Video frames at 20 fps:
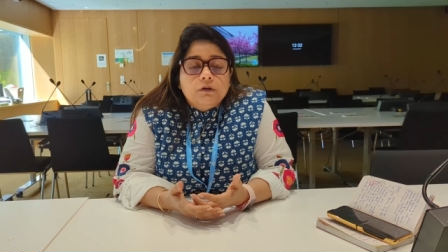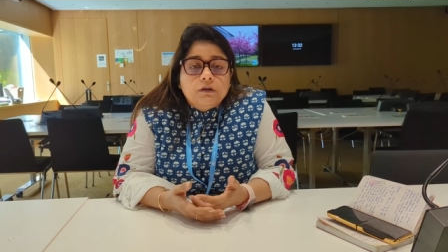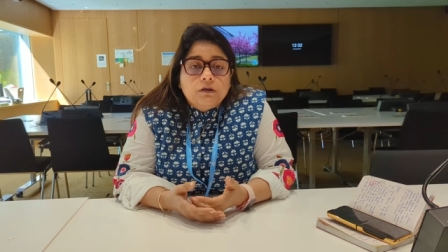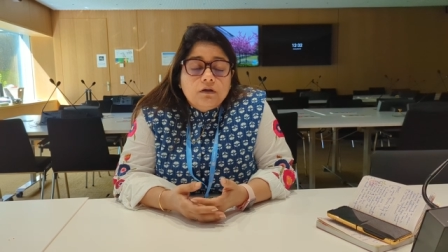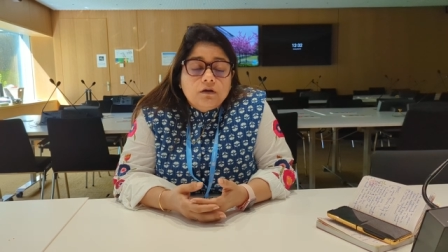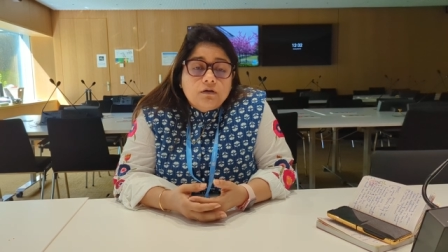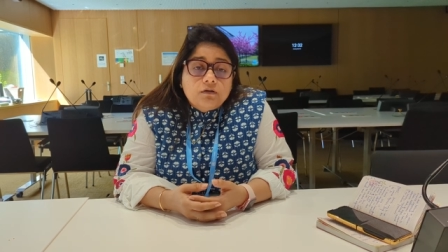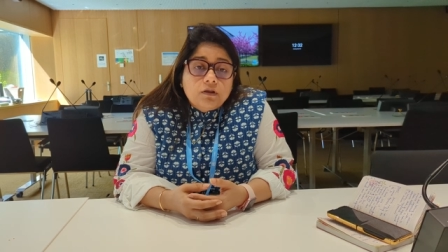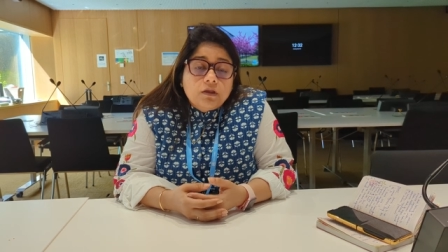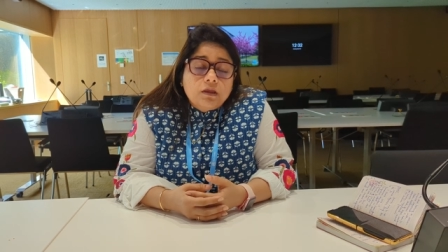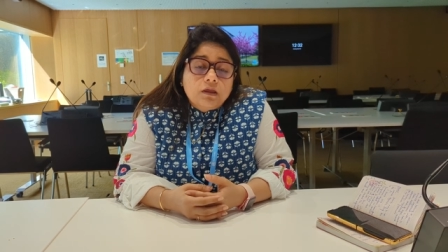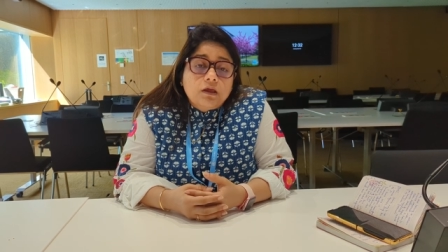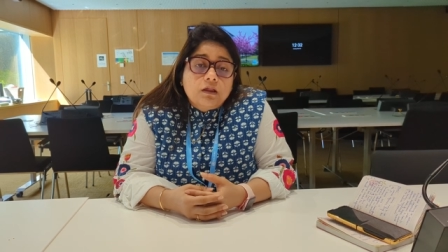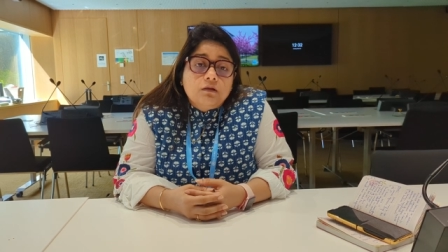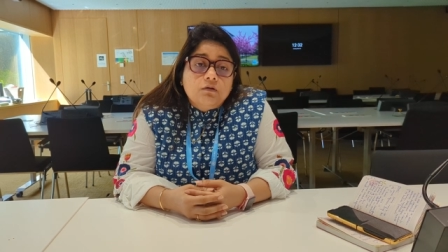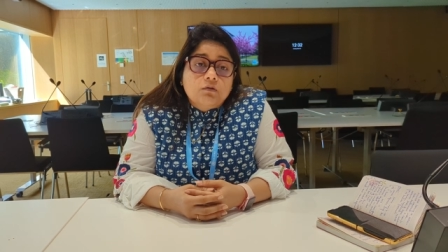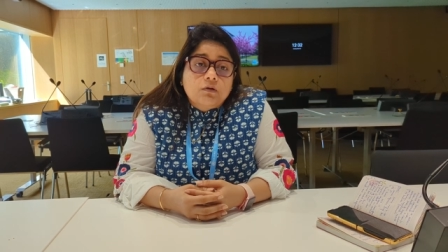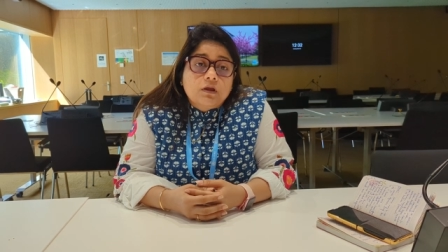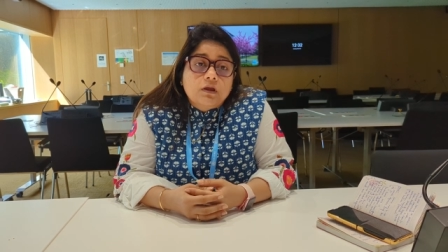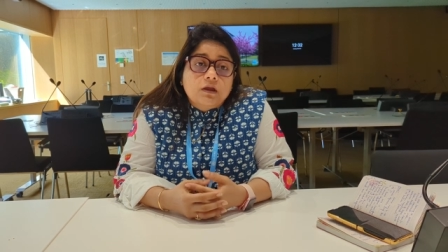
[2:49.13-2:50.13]
hearing
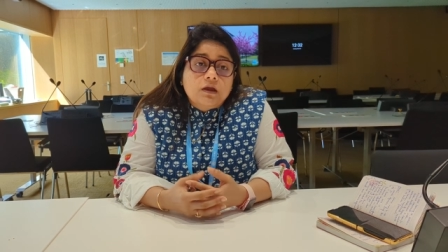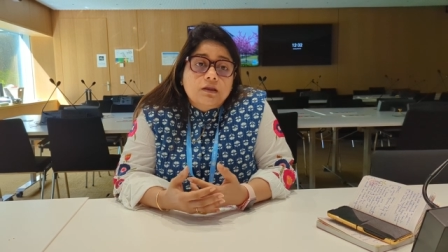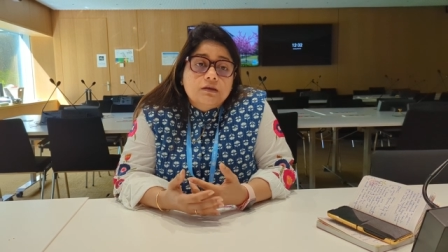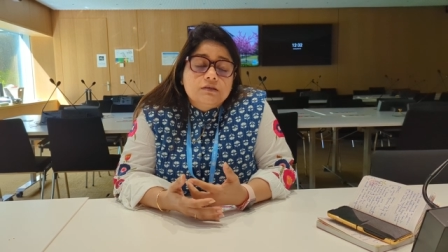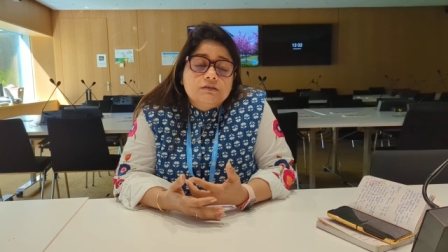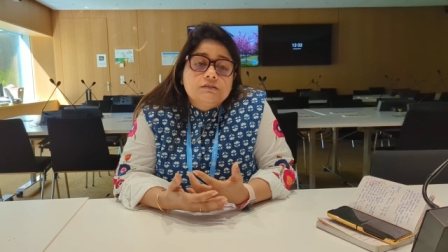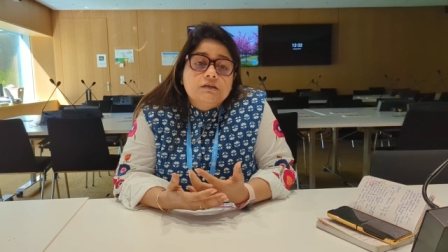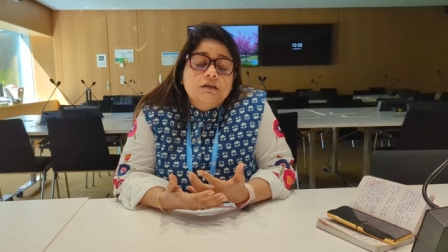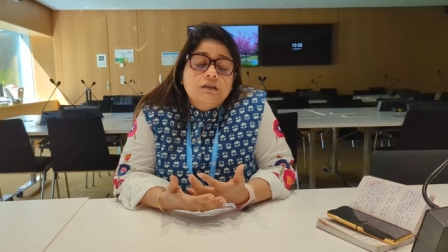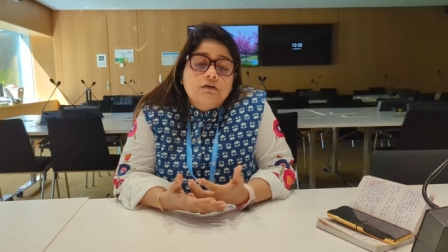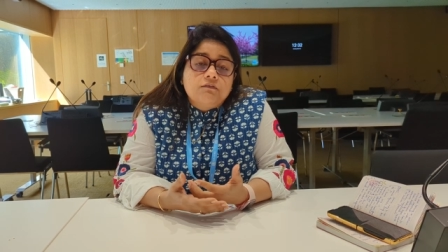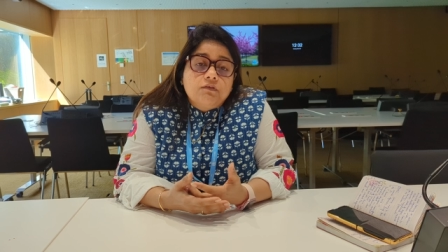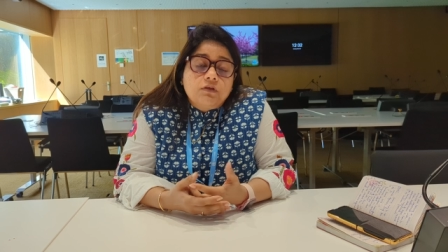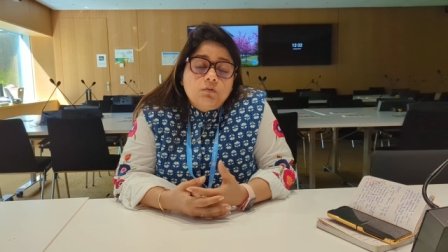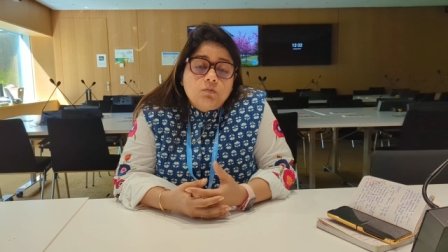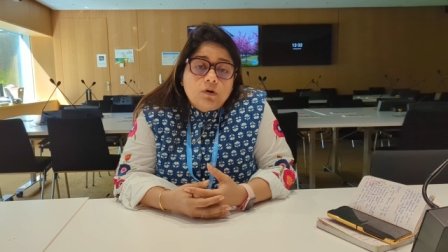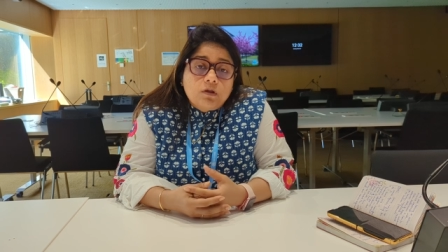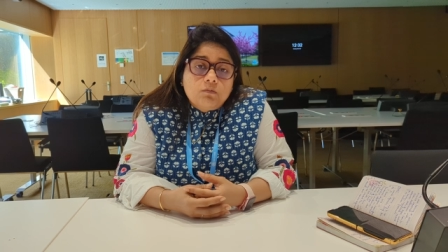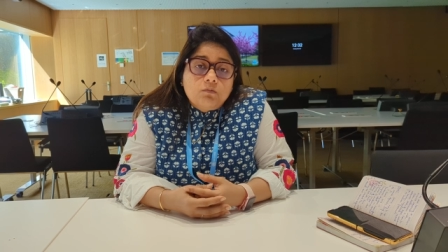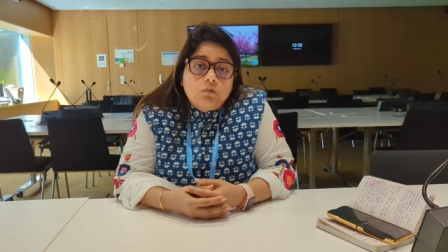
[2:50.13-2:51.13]
and looking at is that
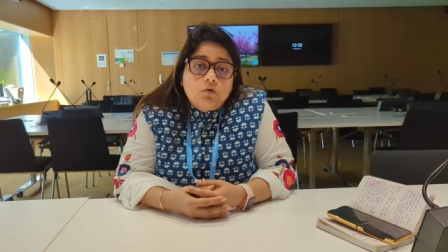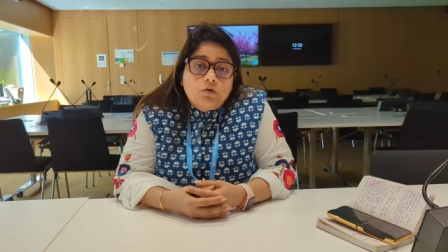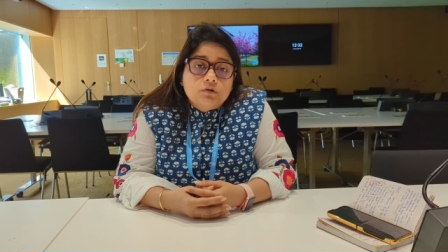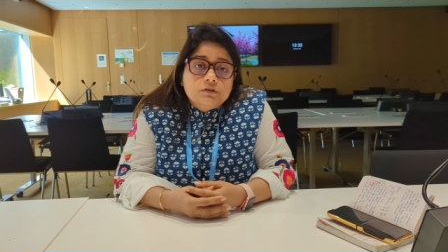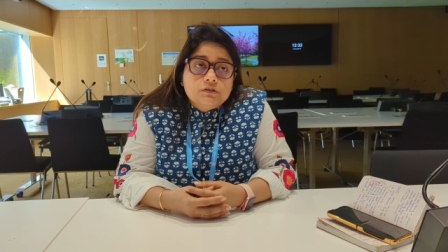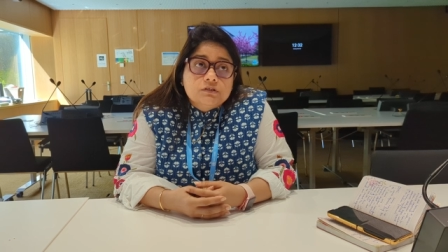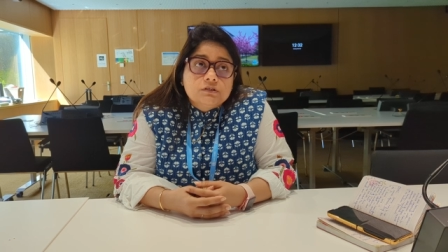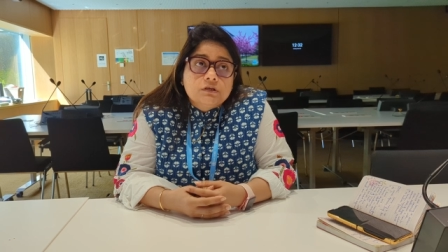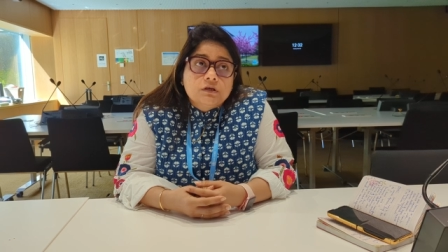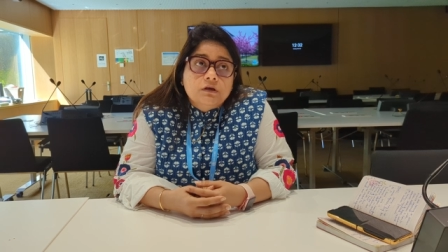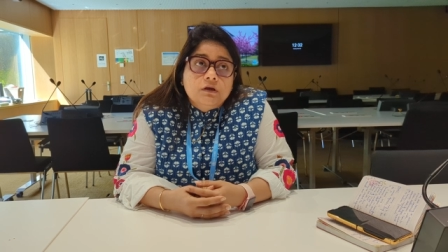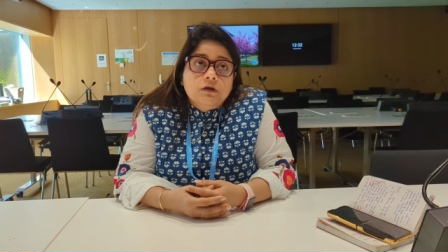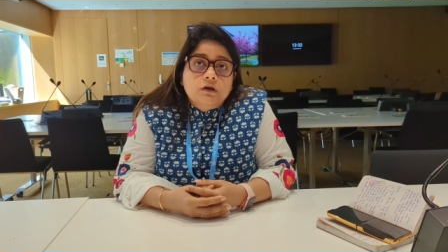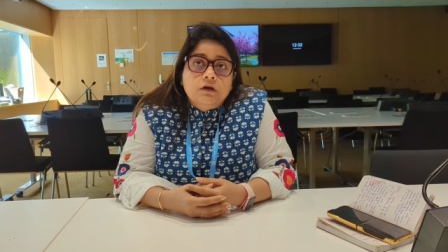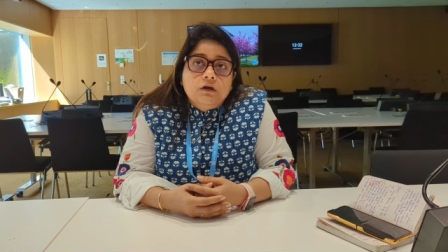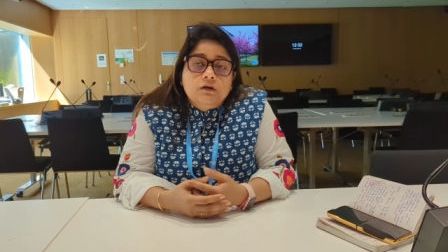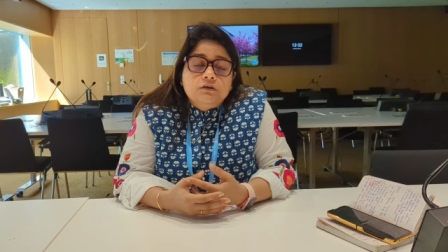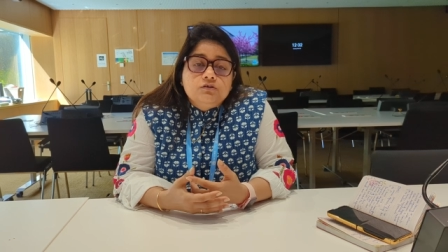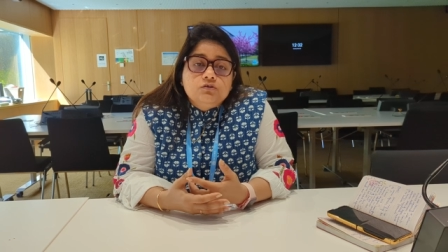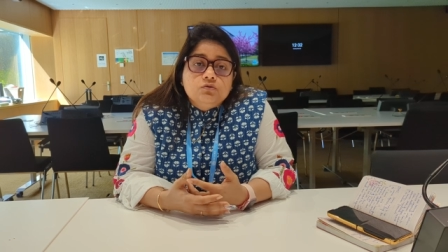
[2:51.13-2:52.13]
everyone wants
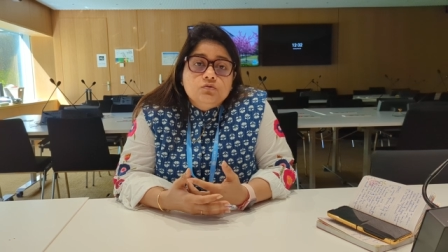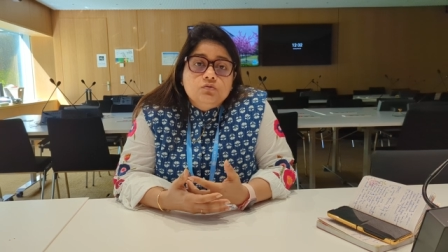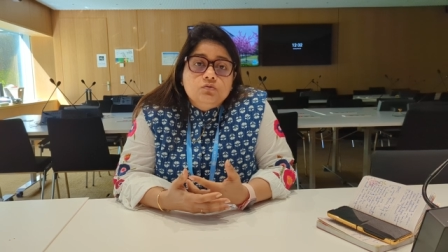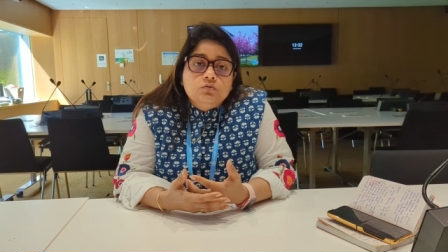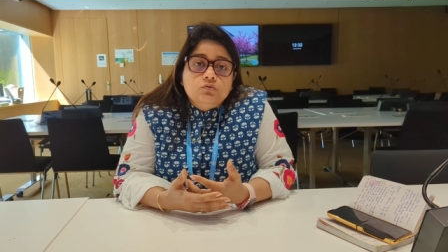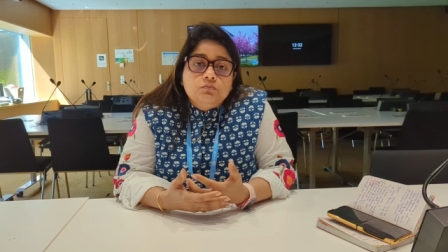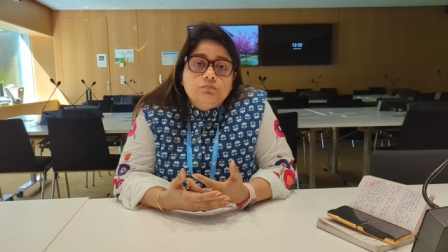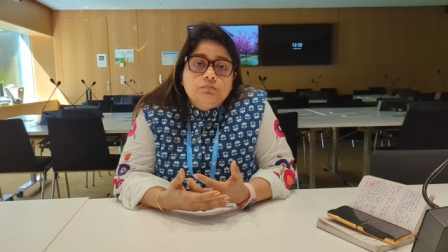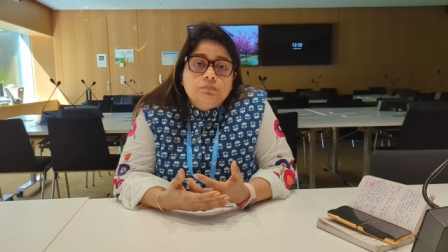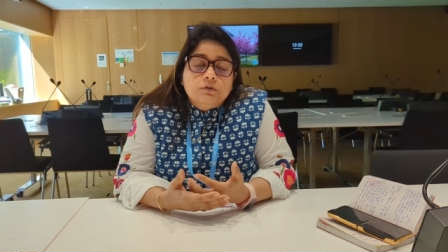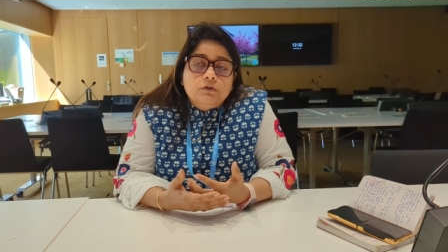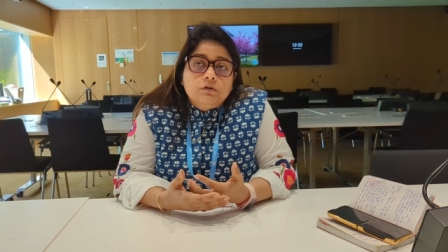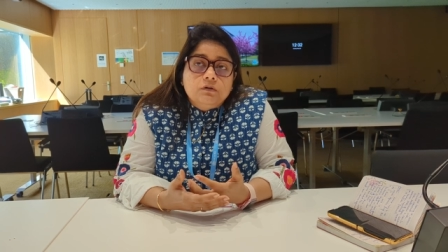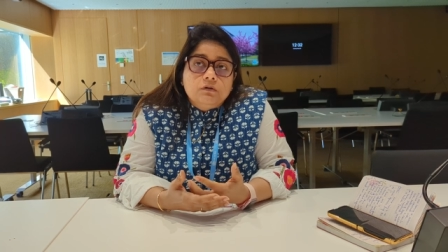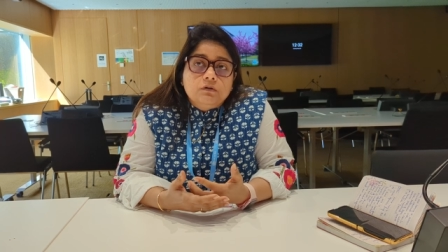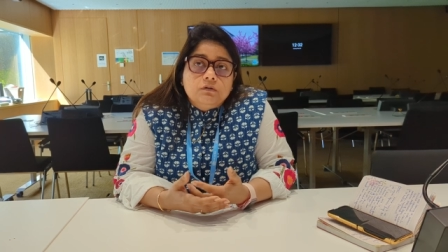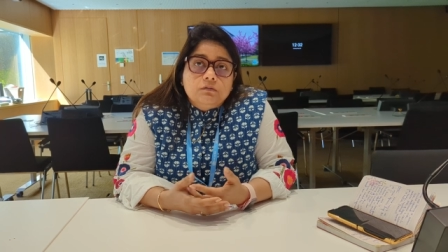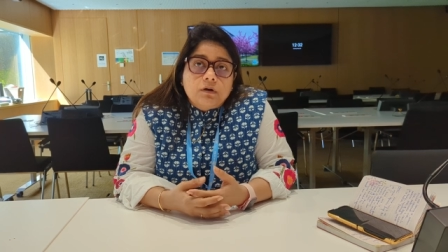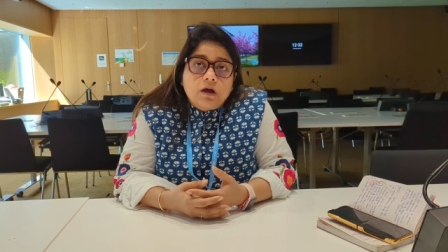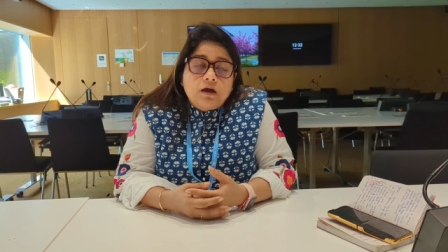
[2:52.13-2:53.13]
to
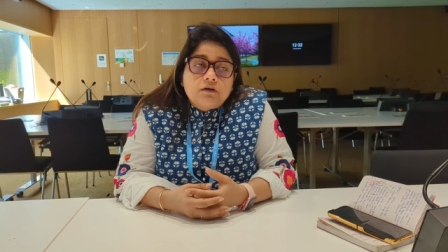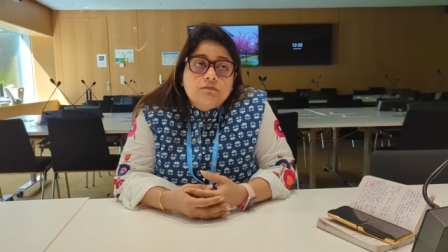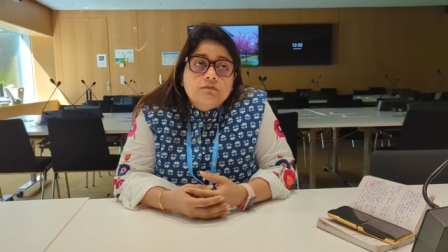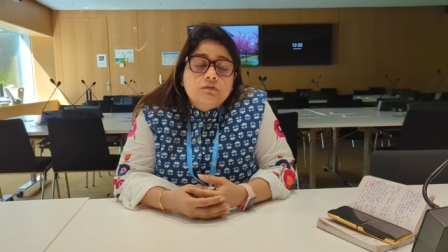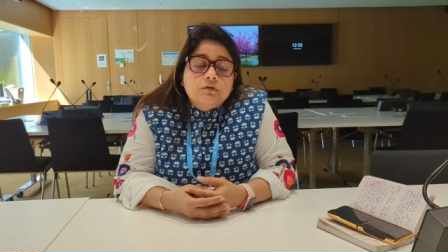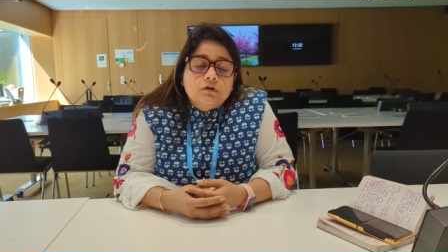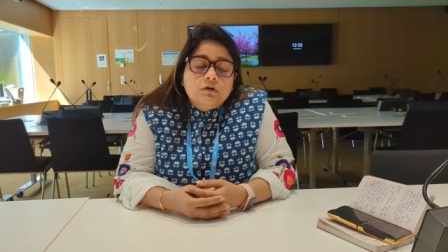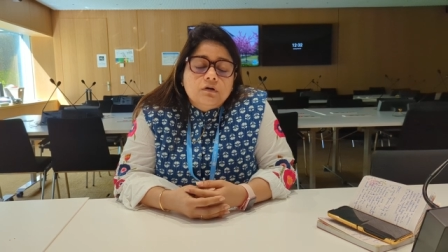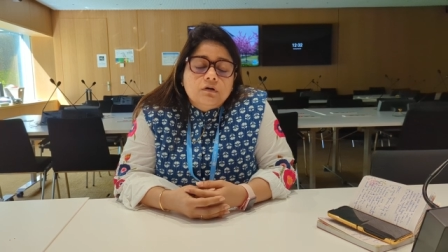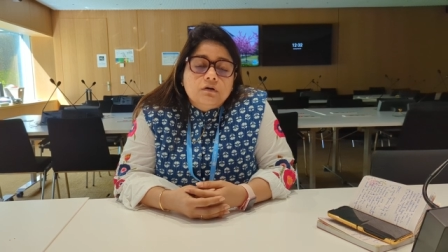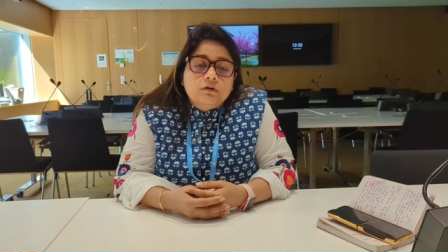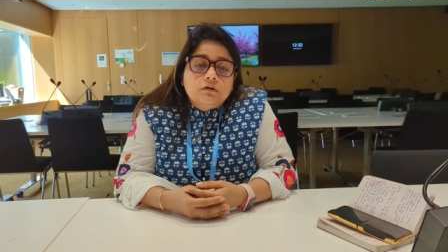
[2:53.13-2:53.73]
uh, have uh,